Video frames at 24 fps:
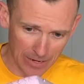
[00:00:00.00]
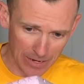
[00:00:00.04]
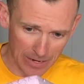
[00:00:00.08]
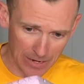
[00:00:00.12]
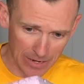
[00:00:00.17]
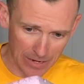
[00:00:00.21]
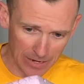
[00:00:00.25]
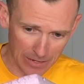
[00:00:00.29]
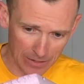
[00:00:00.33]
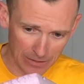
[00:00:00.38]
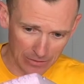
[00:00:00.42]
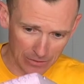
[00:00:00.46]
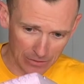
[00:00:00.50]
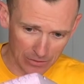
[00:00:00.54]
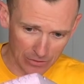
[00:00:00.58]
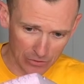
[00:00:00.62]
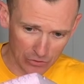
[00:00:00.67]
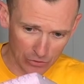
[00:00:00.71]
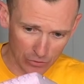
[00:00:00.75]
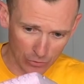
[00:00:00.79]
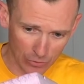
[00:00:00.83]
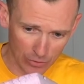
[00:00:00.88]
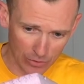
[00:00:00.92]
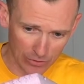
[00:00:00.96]
hand is
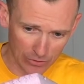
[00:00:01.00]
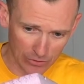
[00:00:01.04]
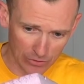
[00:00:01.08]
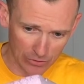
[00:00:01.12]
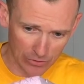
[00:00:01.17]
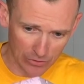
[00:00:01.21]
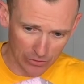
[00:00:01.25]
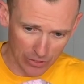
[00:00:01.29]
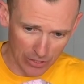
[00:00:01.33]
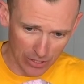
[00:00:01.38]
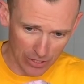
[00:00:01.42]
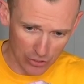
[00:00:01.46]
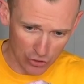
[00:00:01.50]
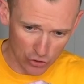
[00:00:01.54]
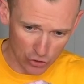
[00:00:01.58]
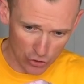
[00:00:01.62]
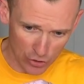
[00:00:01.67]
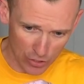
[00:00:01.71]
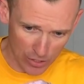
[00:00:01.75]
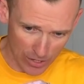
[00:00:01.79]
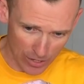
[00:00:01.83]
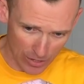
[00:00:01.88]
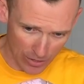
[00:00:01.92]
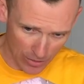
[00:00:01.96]
going to touch
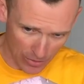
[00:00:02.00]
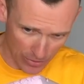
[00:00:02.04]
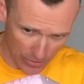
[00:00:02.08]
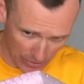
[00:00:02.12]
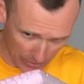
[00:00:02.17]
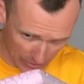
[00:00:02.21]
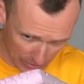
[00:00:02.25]
the